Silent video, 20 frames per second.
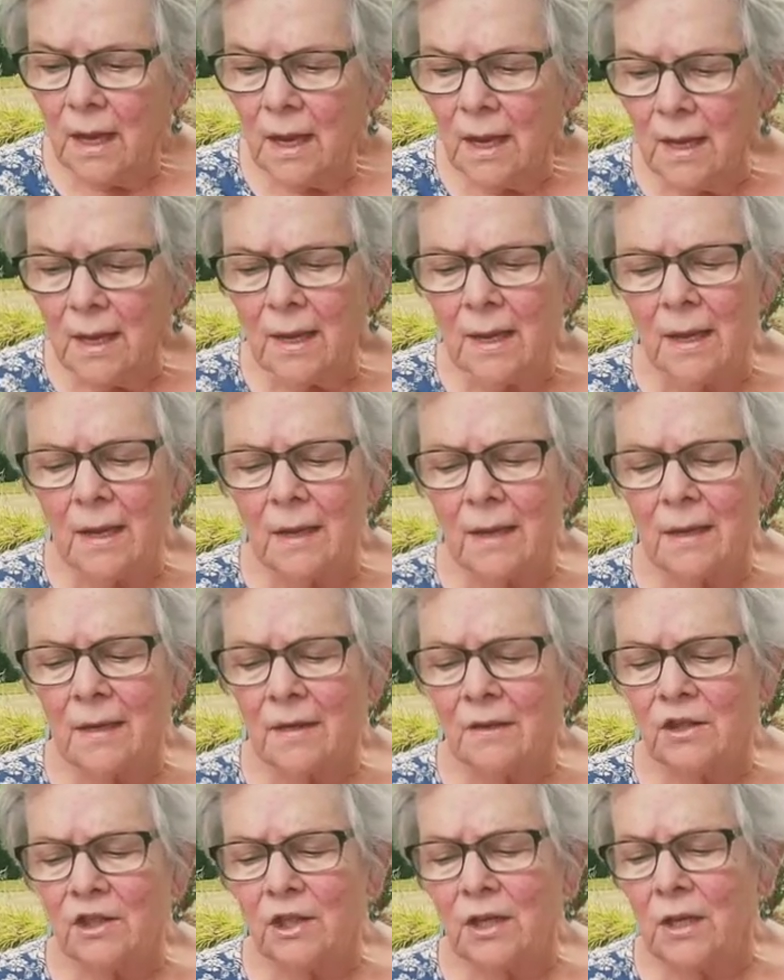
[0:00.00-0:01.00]

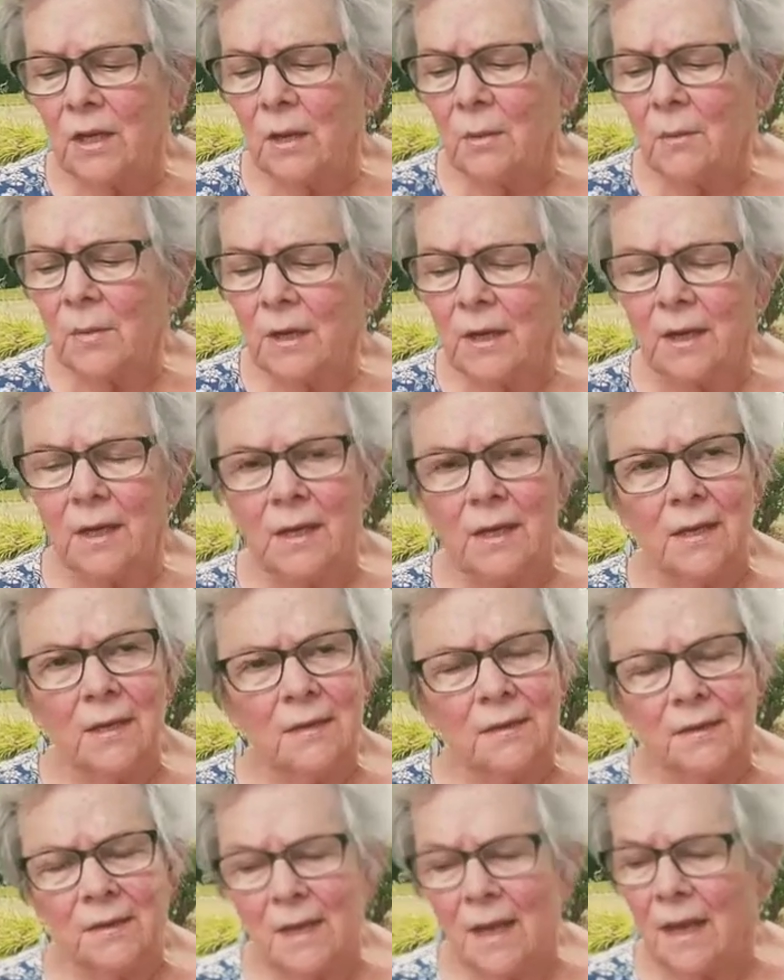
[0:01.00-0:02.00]
"Hey, Jeannie
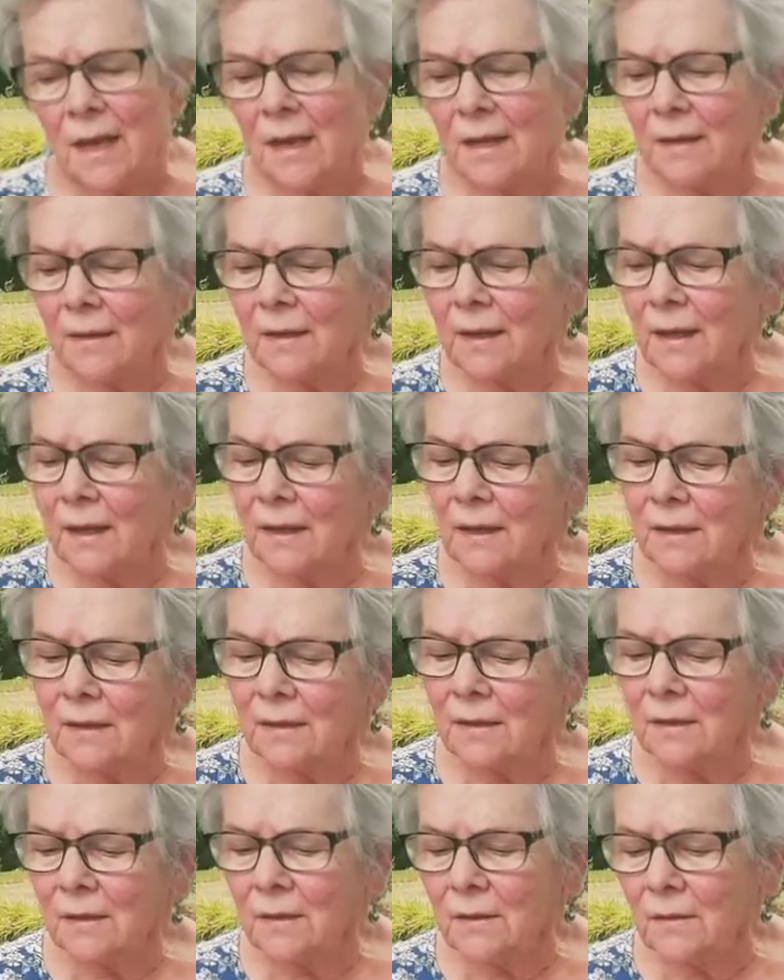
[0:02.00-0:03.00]
Beanie," sang
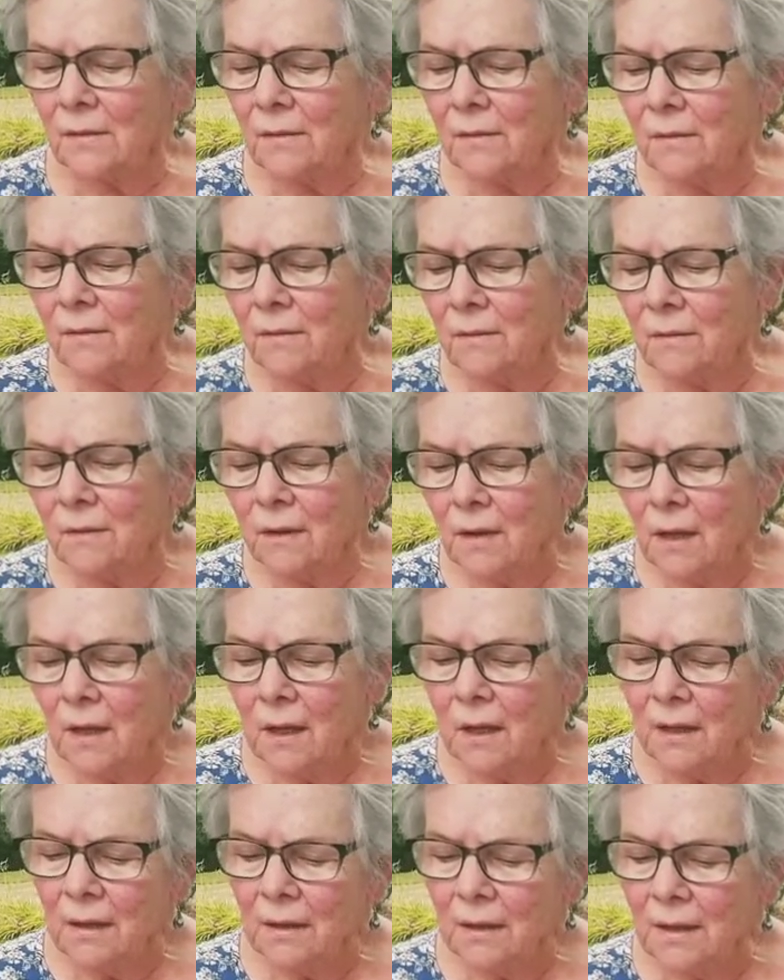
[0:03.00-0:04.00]
Katie Sue,
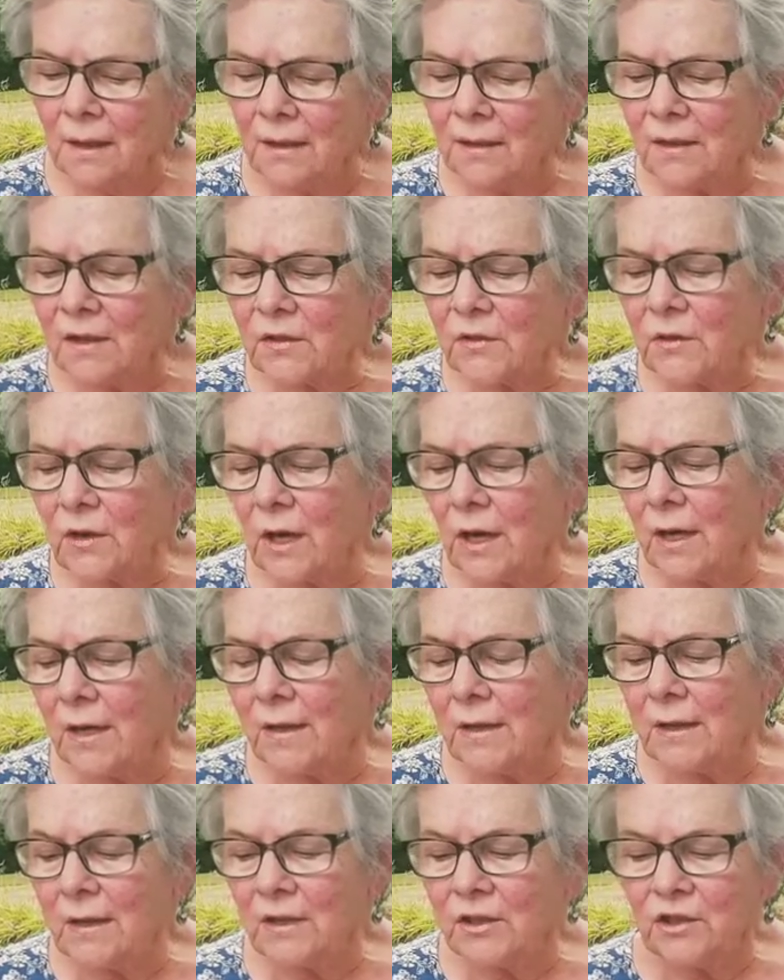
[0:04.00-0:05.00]
"let's
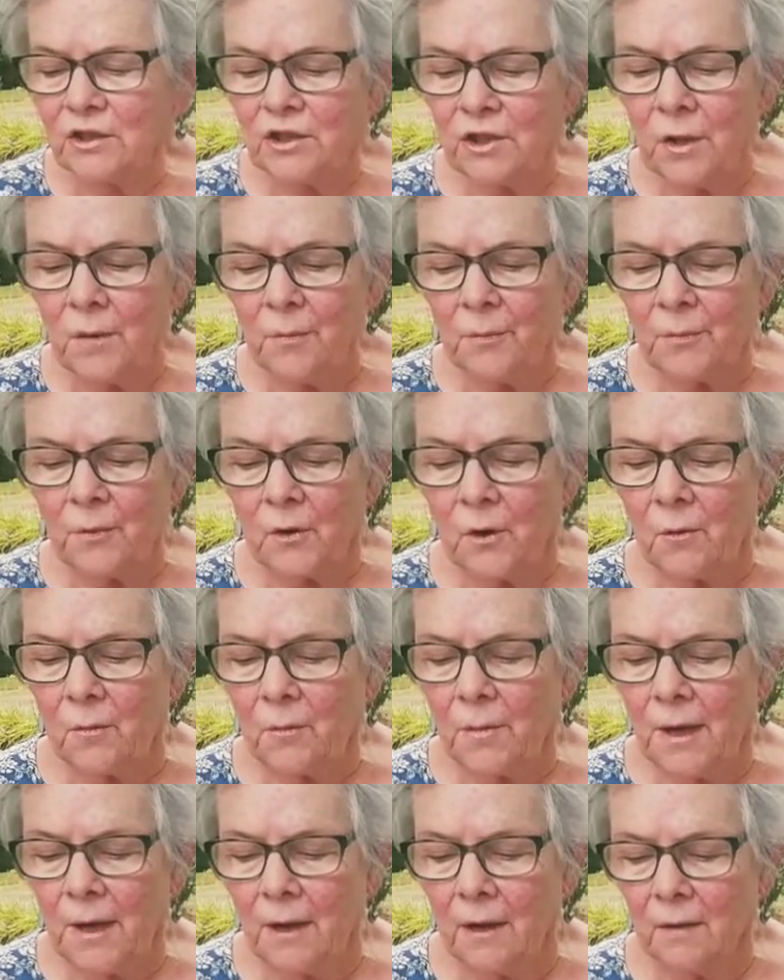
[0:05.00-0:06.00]
try this jump
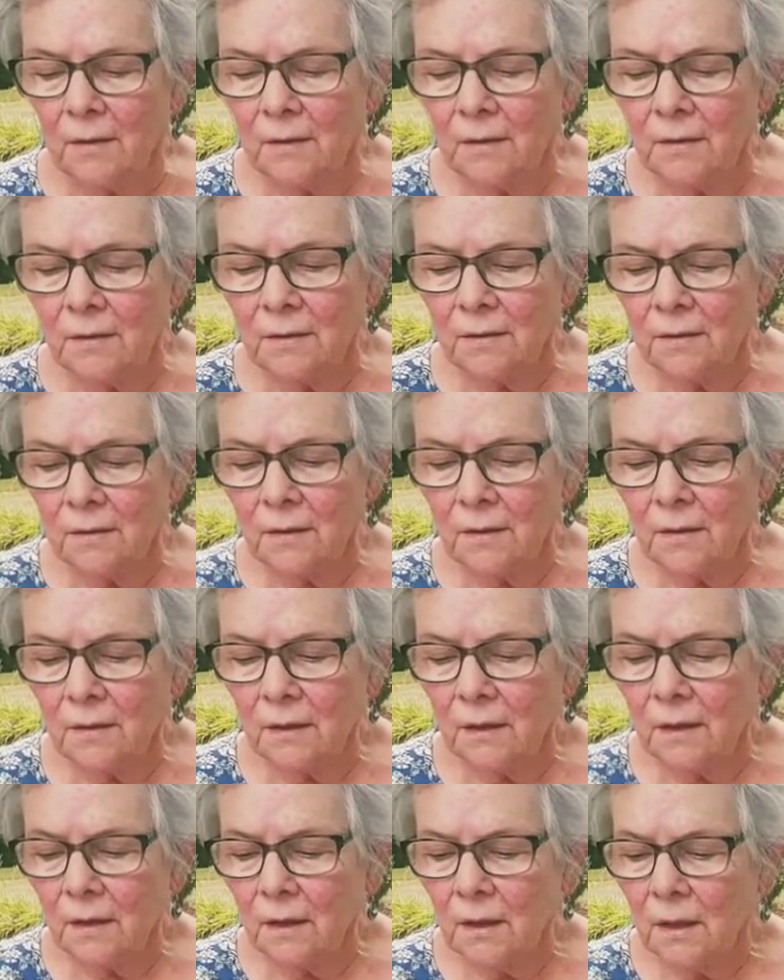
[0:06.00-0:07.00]
rope out.
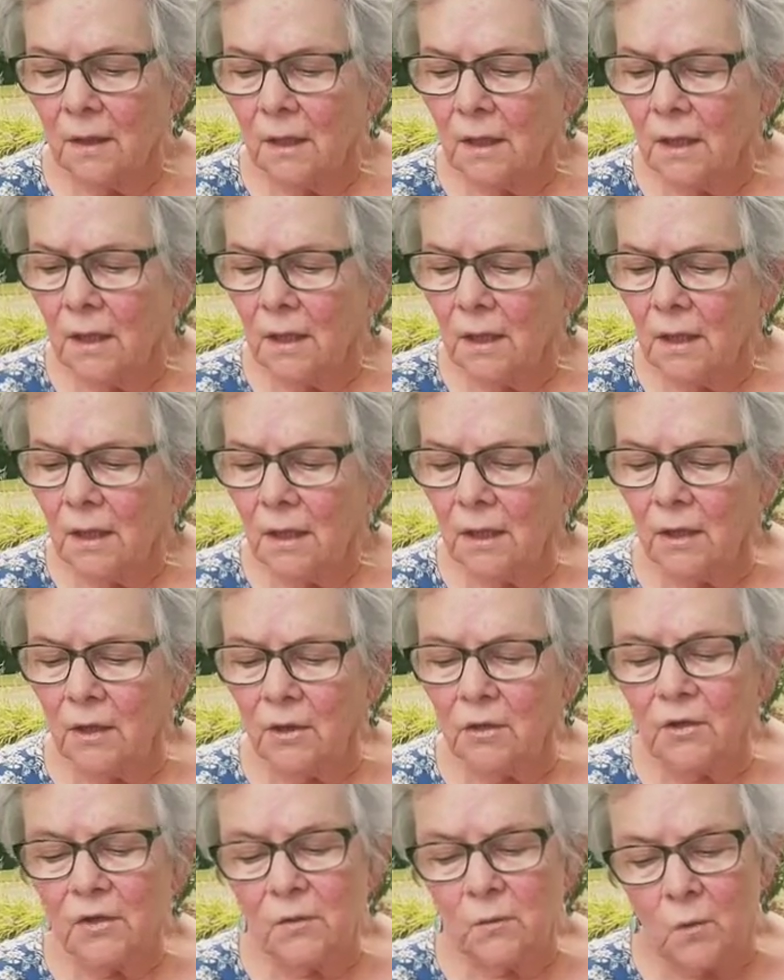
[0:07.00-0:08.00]

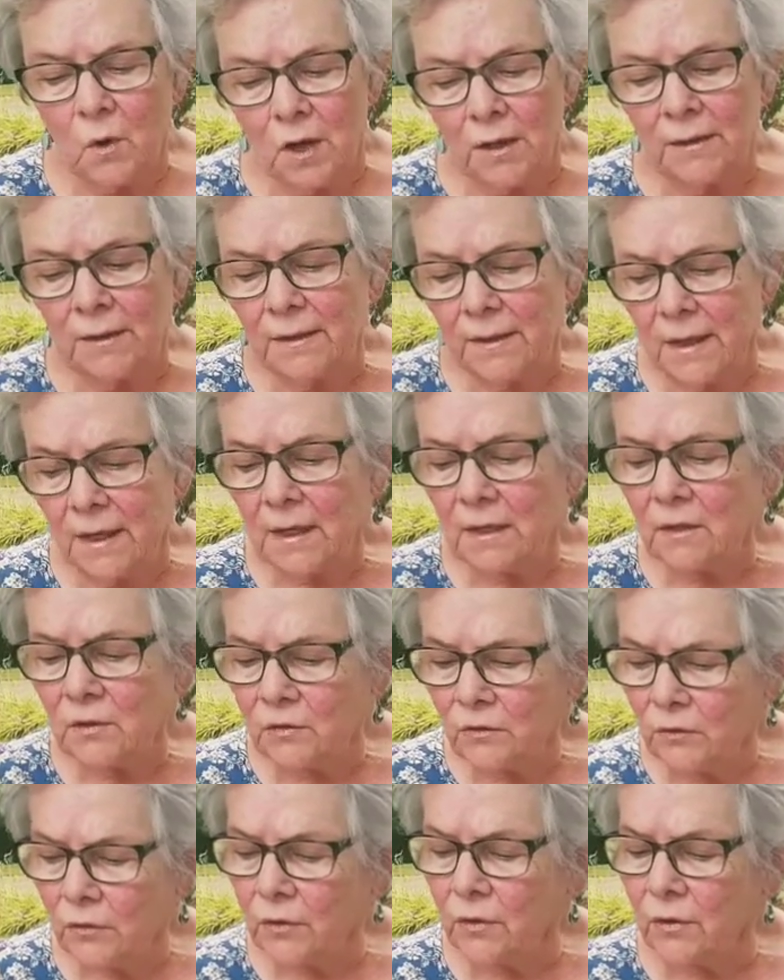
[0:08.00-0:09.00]
Here's one thing
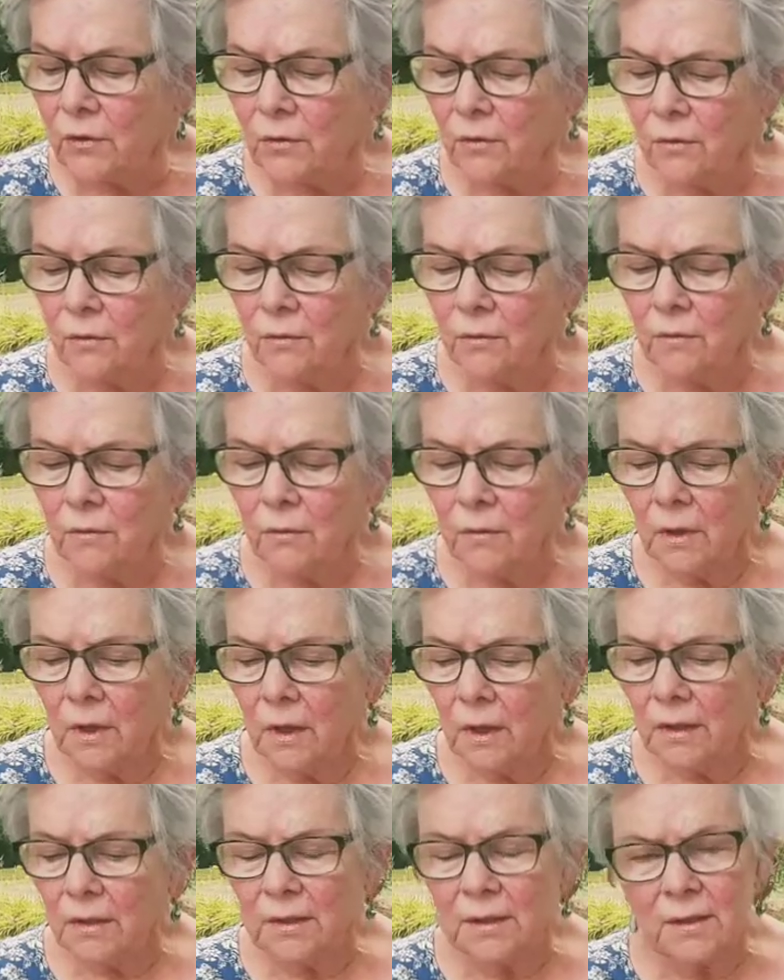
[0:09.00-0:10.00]
true,
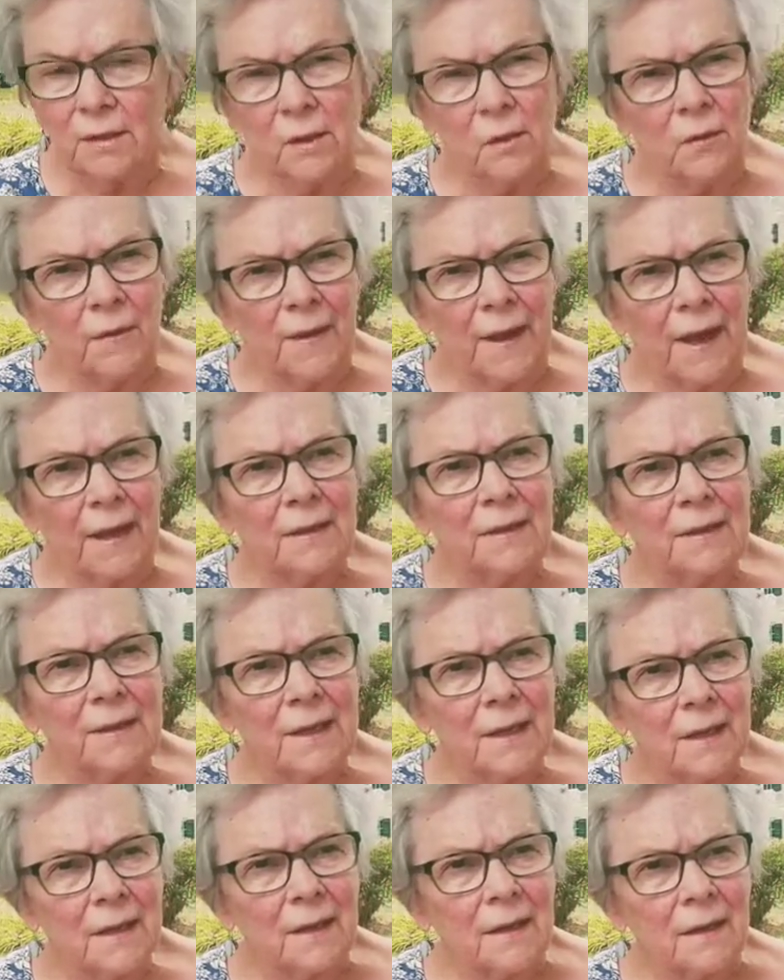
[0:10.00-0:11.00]
until that
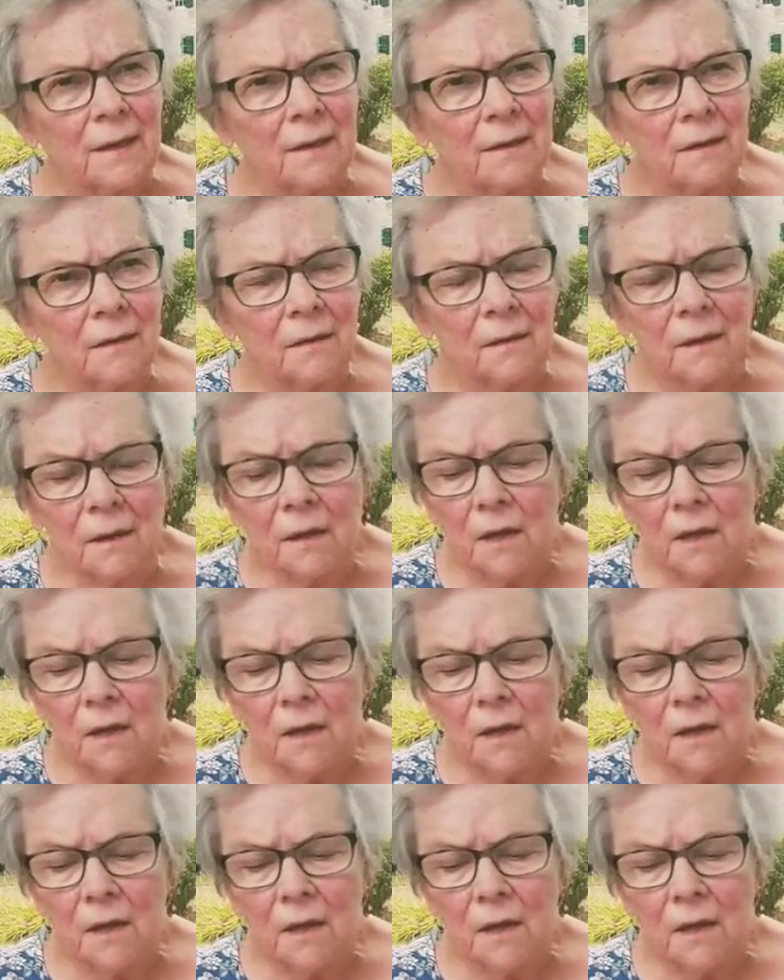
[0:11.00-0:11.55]
day,